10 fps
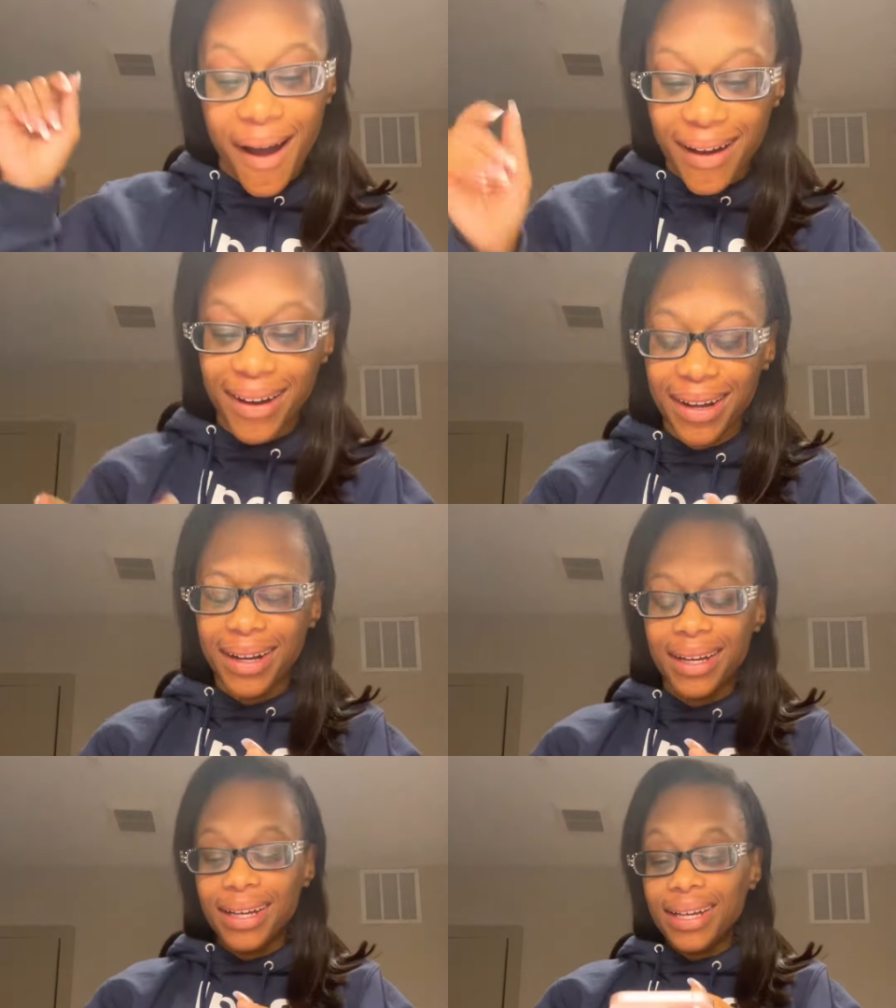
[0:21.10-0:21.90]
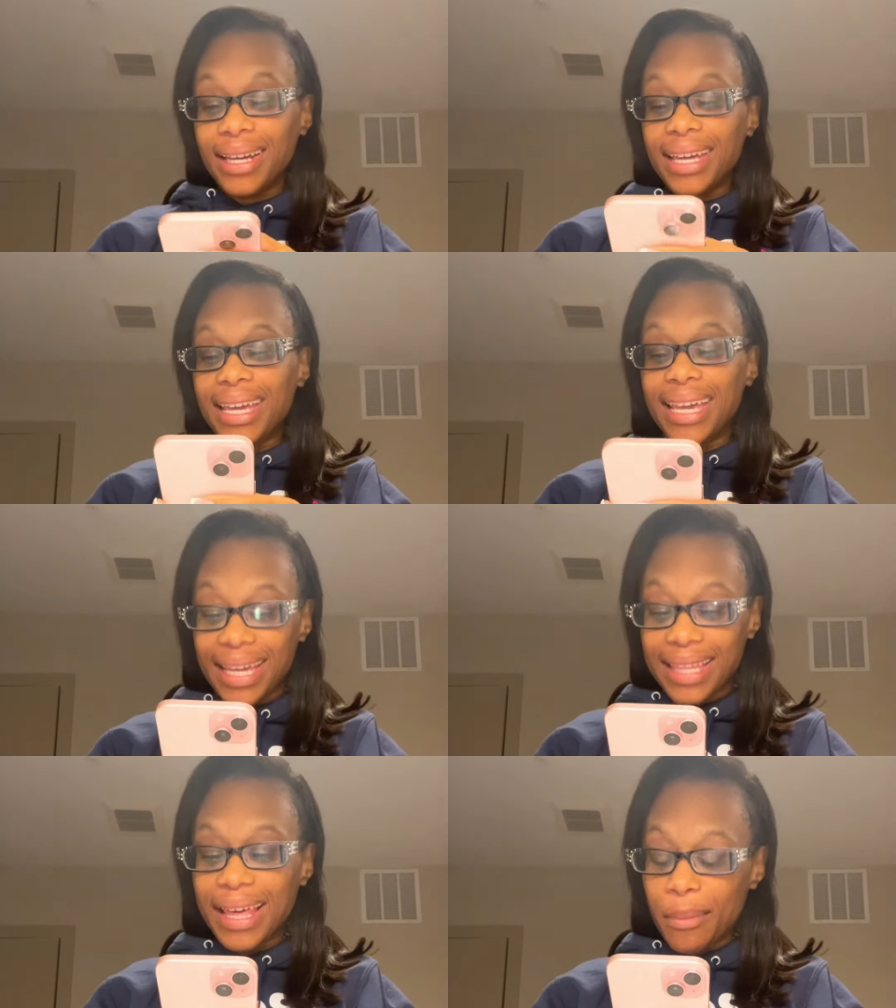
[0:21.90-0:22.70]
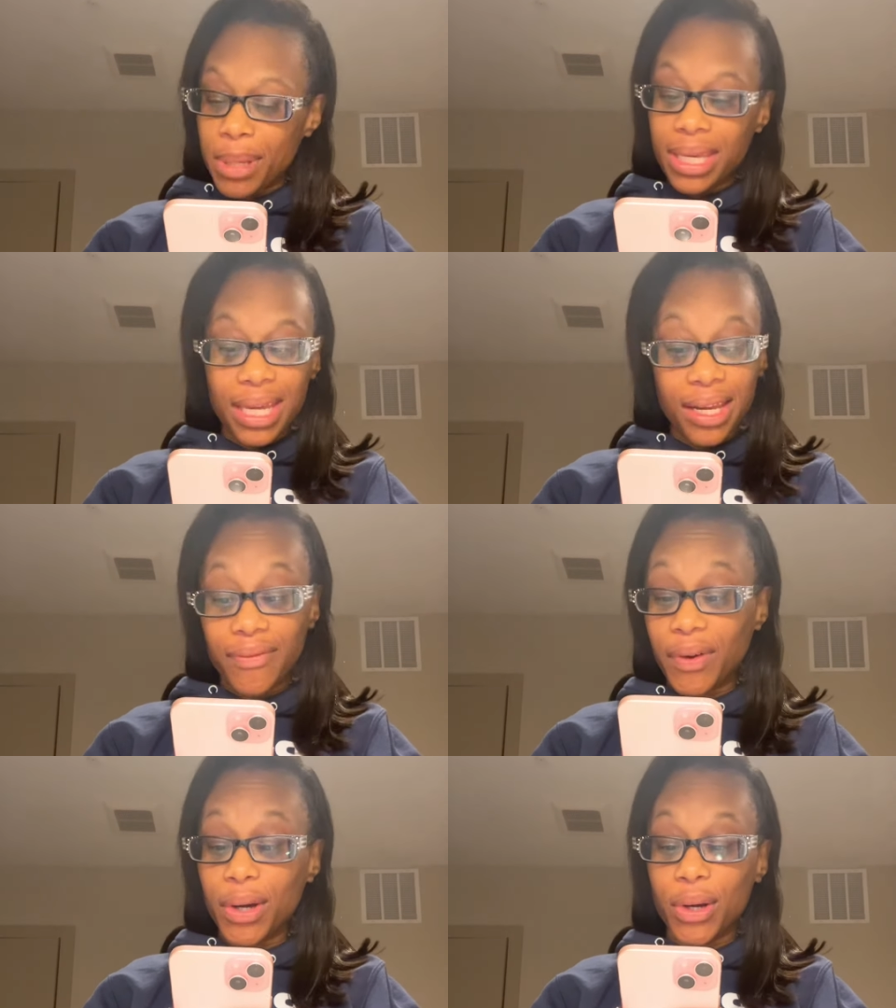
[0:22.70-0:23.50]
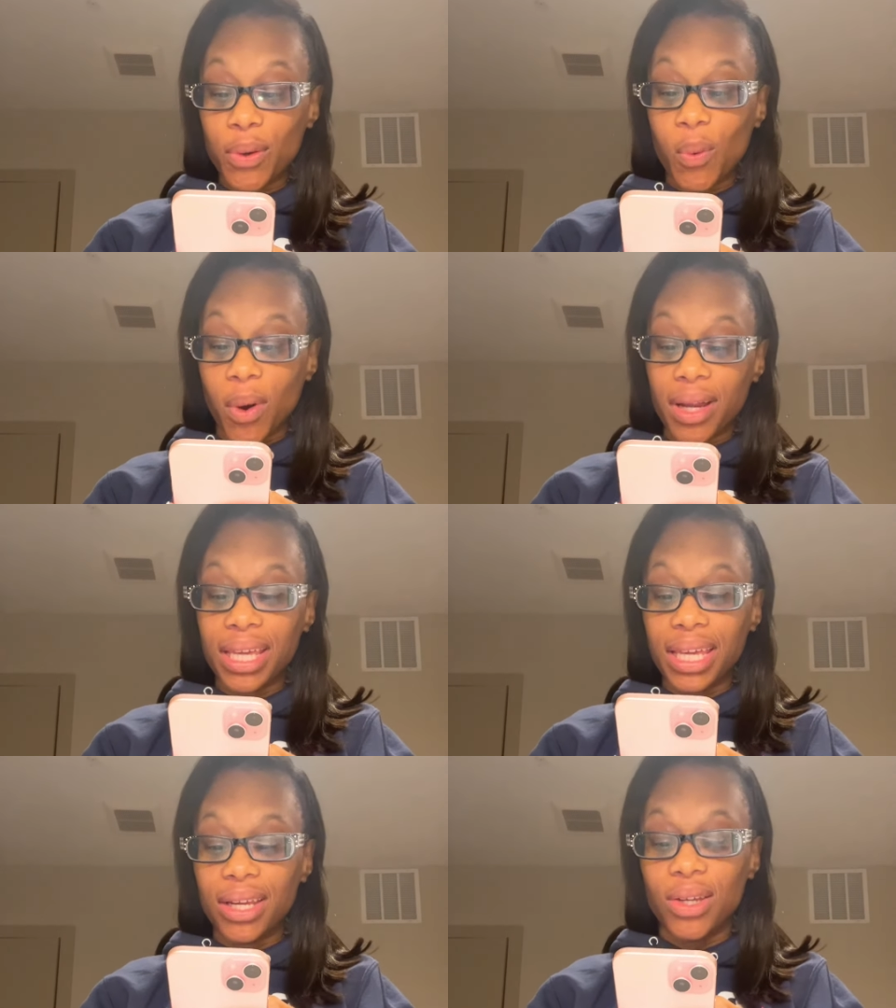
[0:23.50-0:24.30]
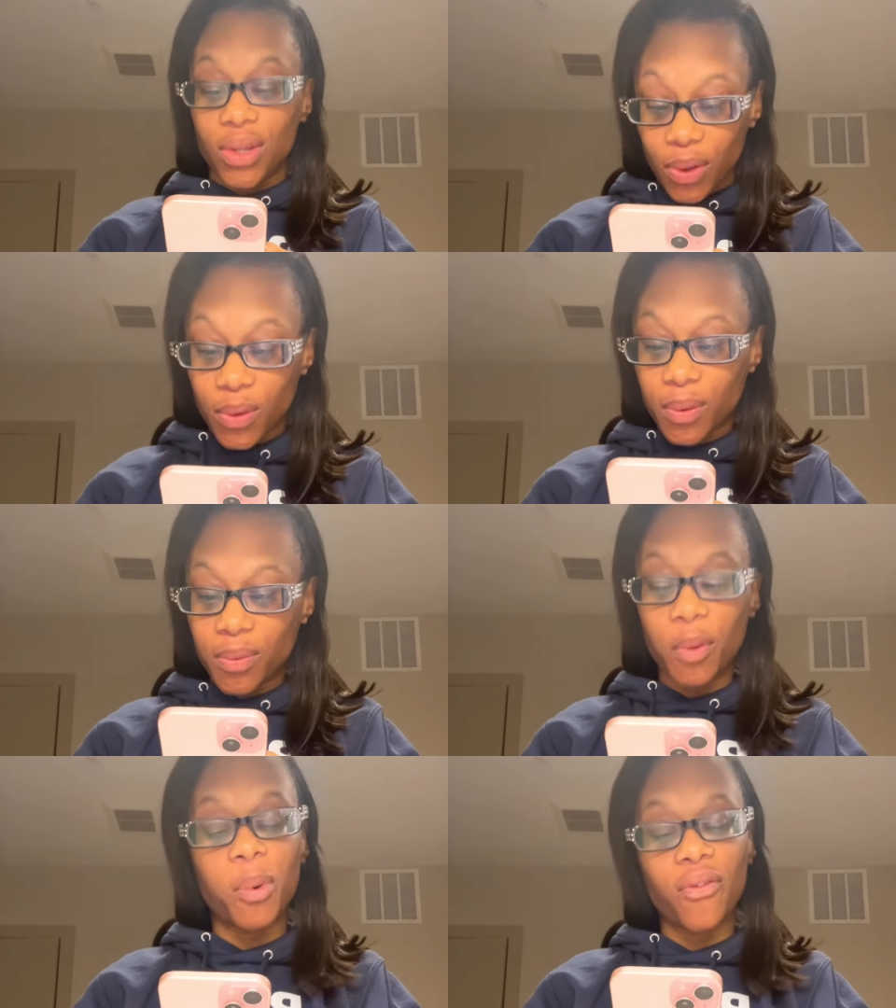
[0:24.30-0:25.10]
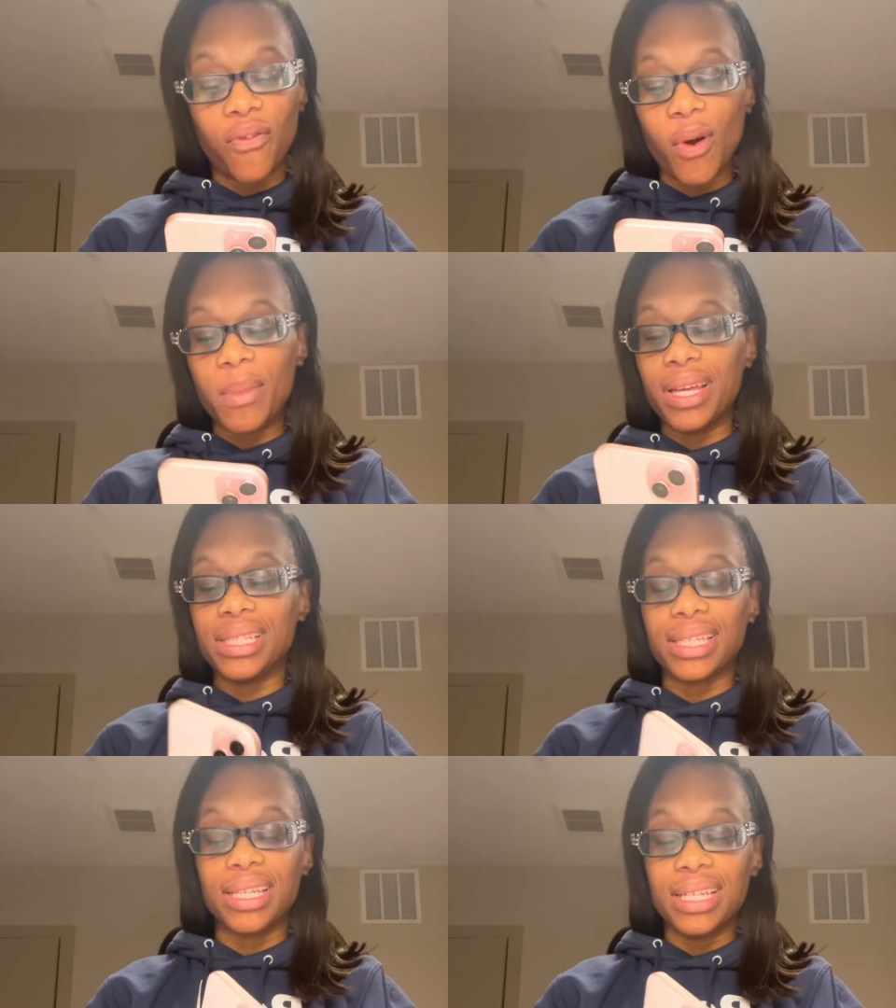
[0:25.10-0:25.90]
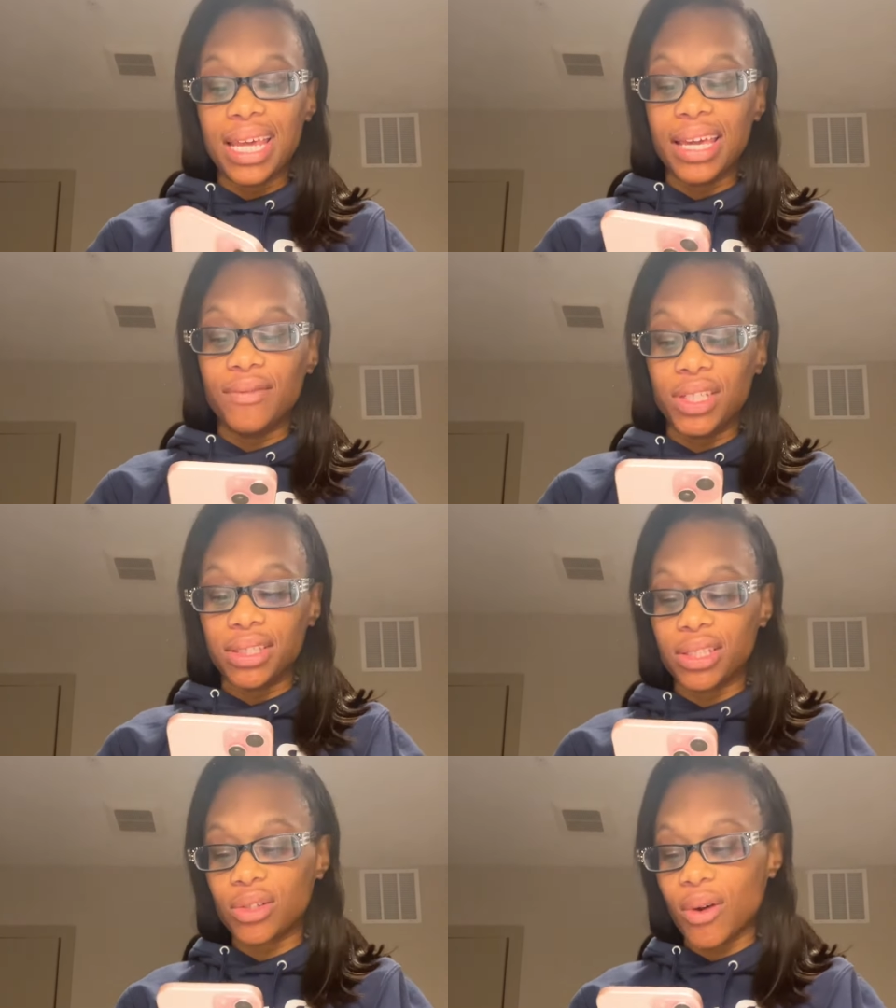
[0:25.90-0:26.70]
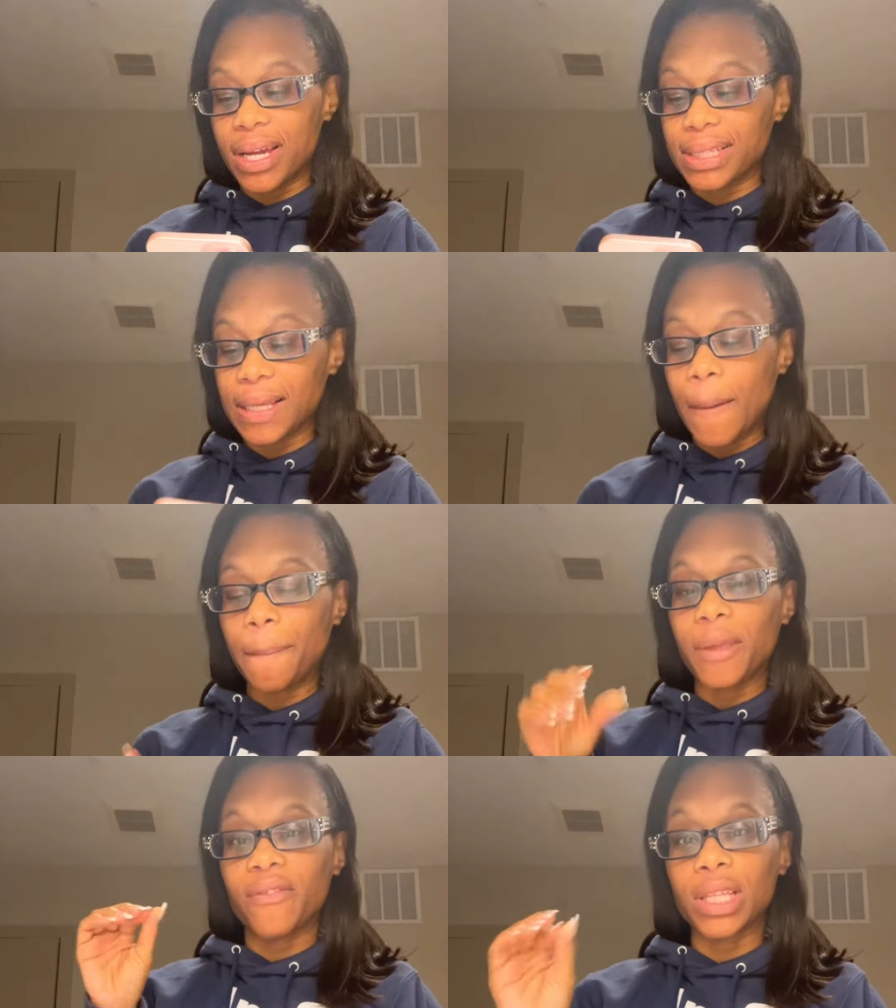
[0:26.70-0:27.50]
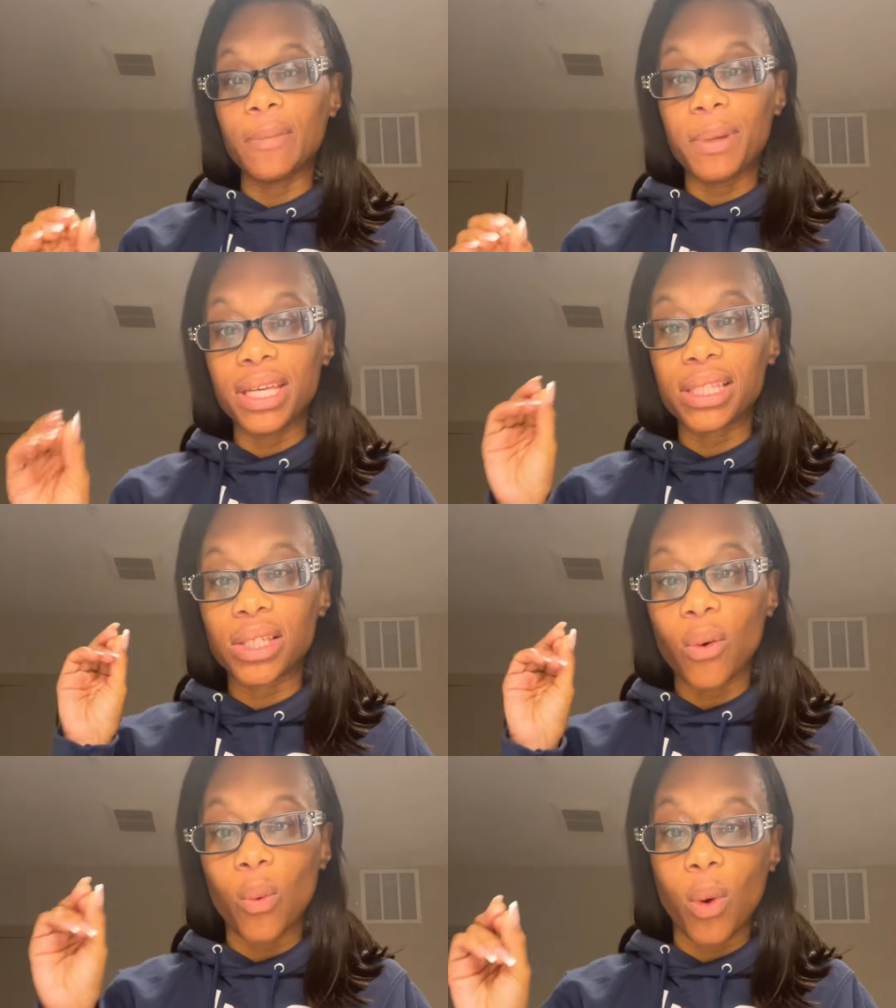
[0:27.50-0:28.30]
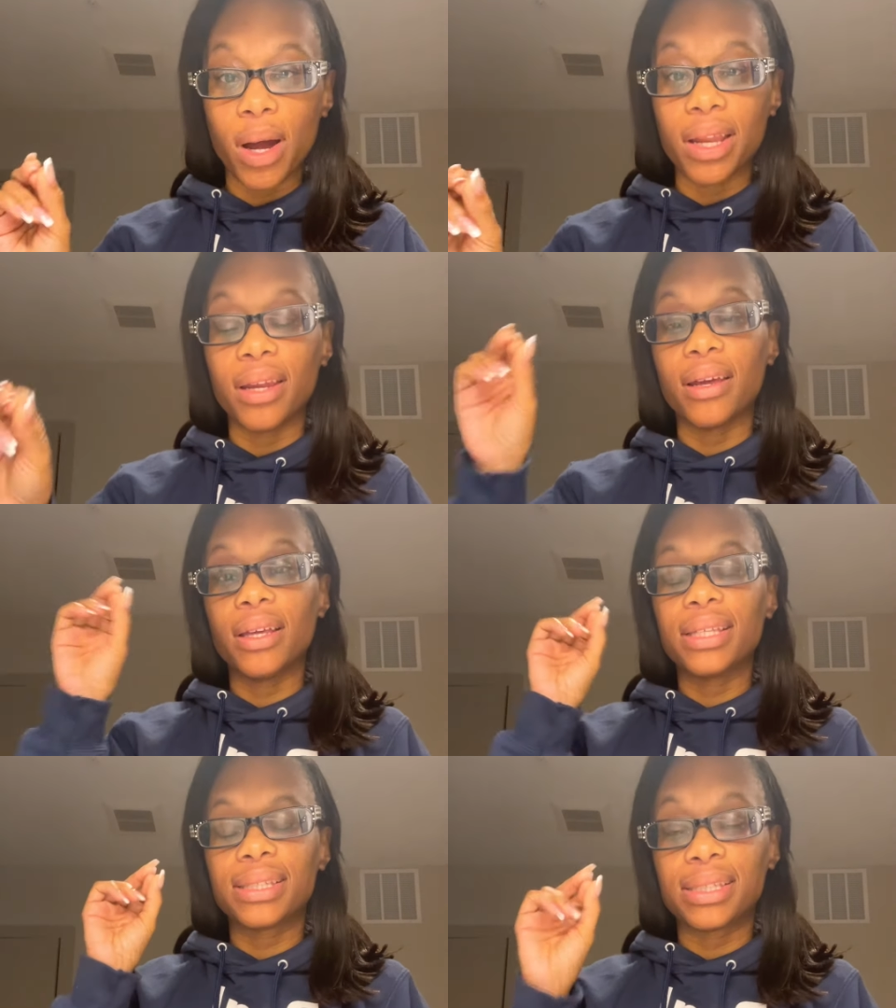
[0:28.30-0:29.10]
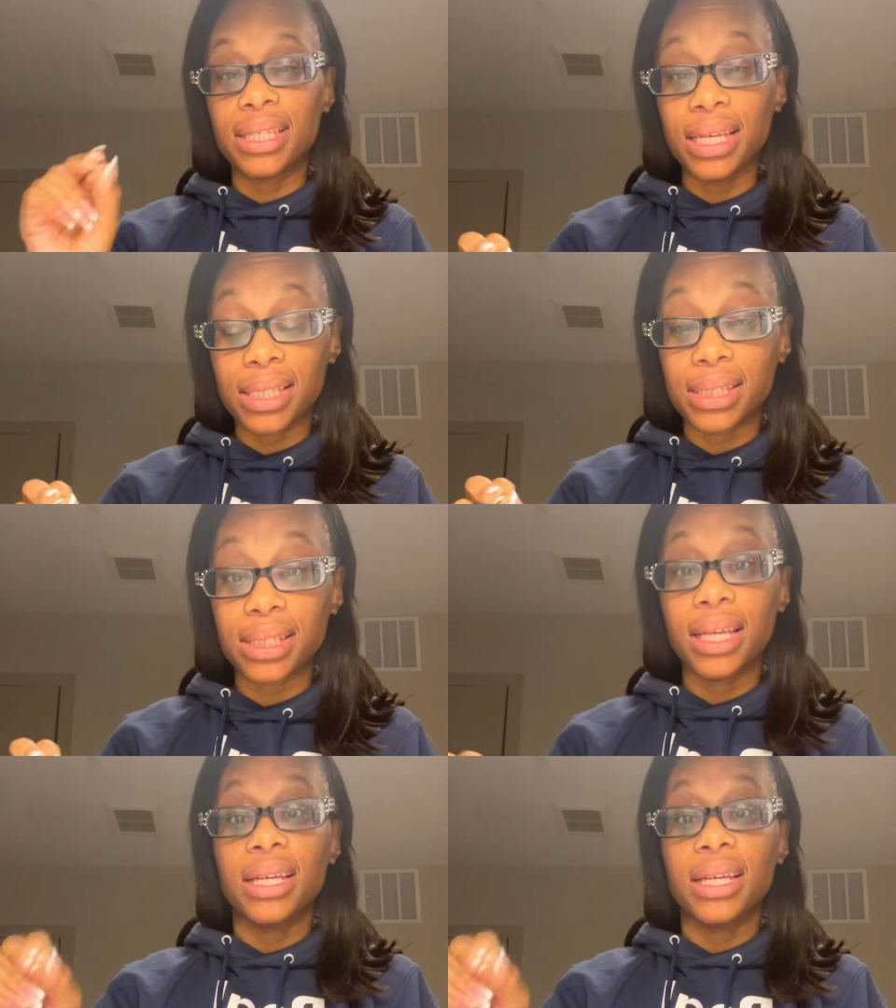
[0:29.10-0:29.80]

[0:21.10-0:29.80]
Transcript: He that beginneth a good work in you will perform it until the day of Jesus Christ. Philippians 1, 6.